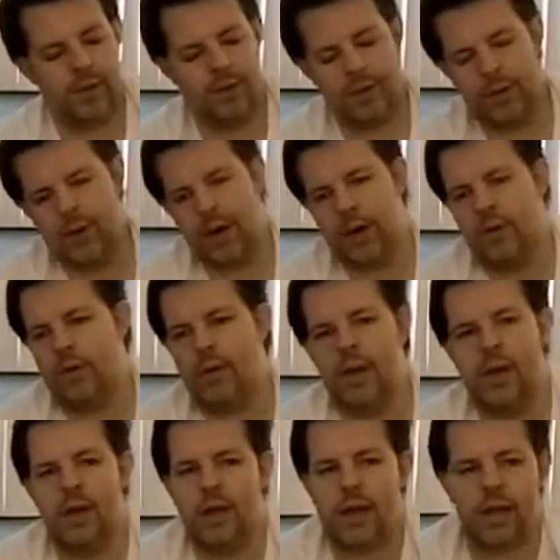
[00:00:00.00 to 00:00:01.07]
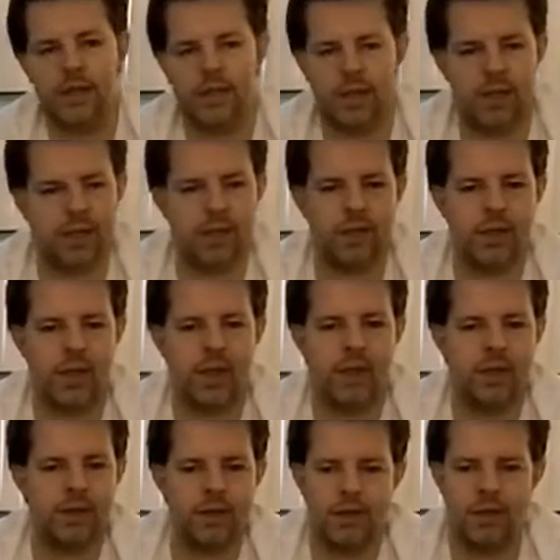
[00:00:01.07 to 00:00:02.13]
you know, and I kind of tell you,
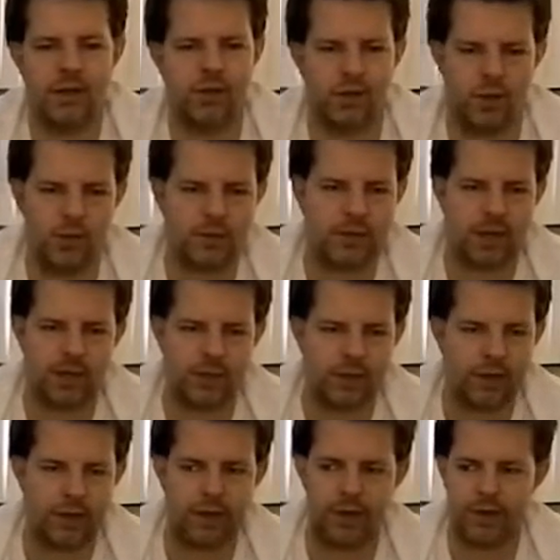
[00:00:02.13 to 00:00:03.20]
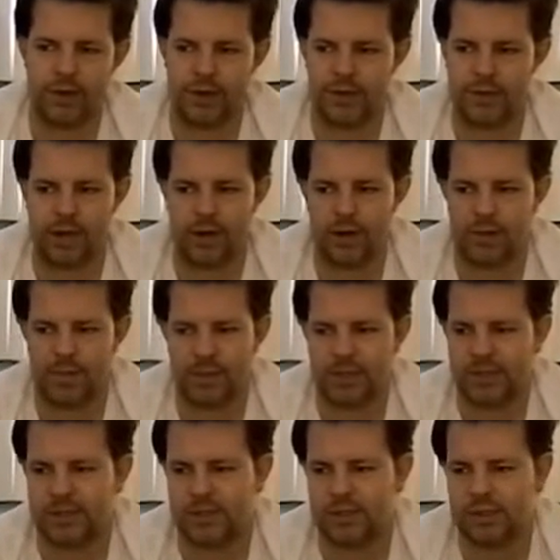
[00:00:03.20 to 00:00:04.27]
like, adults out there that are
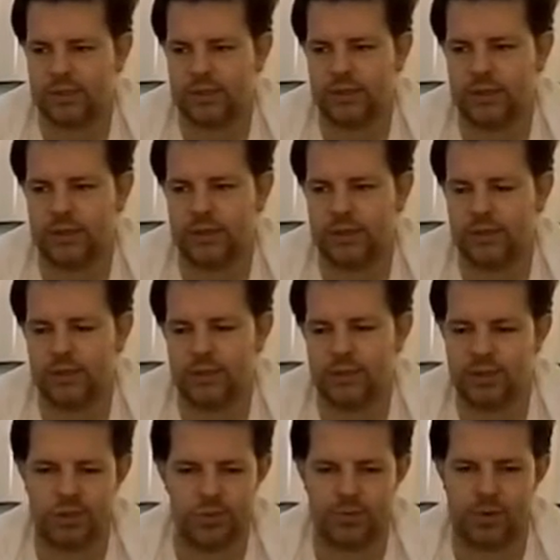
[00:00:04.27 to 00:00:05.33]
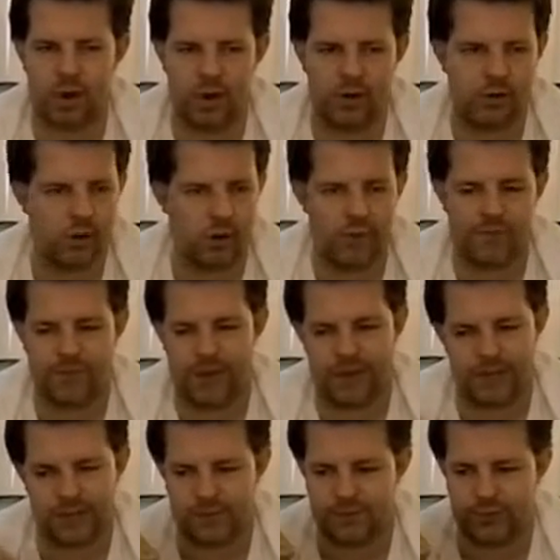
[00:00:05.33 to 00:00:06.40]
basically super hardcore
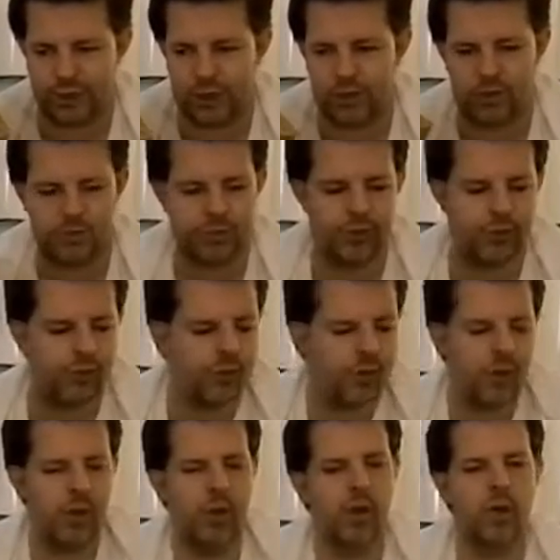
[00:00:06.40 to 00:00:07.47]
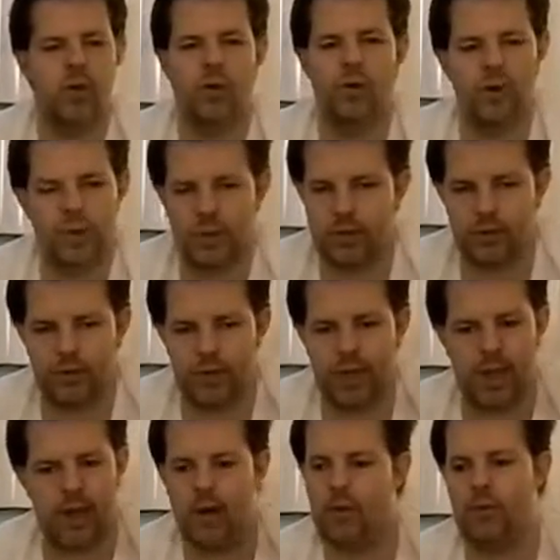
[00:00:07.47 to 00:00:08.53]
fans of Sailor Moon or
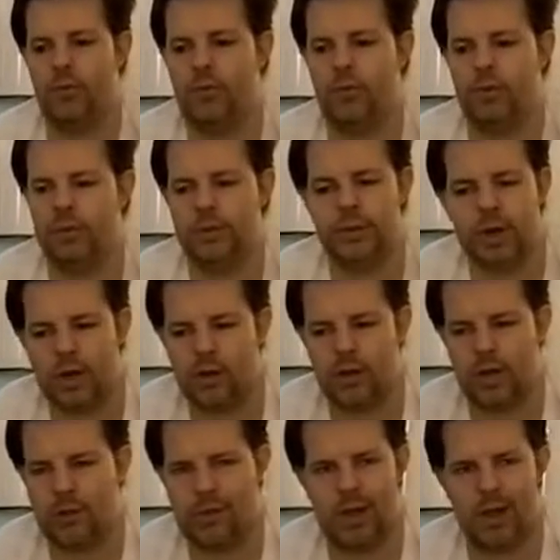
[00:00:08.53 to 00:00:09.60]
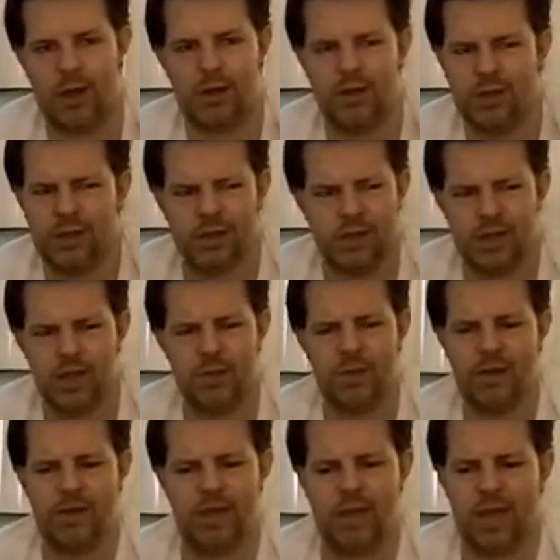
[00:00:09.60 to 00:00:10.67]
Yu-Gi-Oh, you know, come on. You can
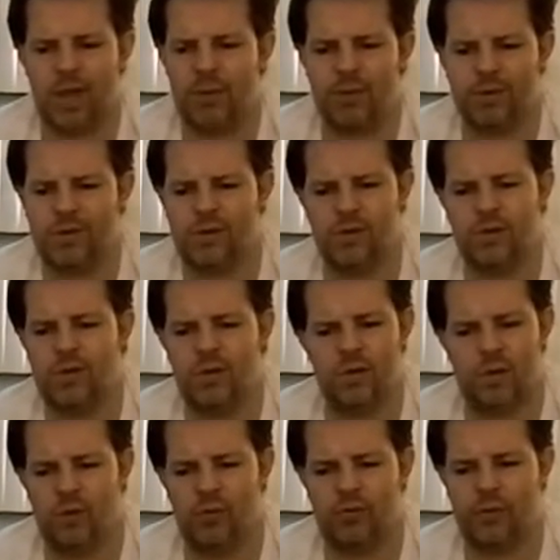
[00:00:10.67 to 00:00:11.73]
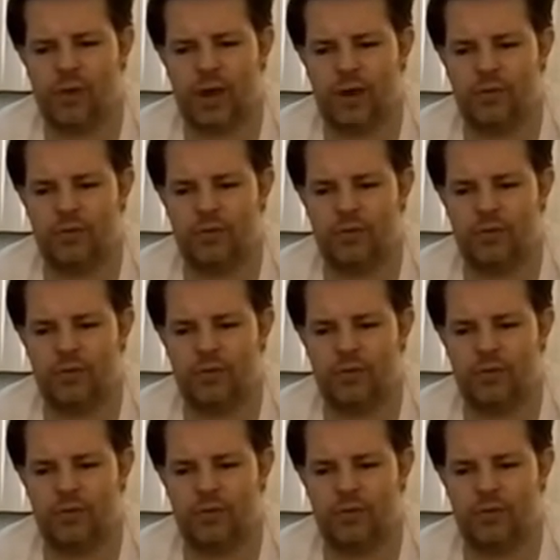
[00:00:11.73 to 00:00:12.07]
make the game into your own kind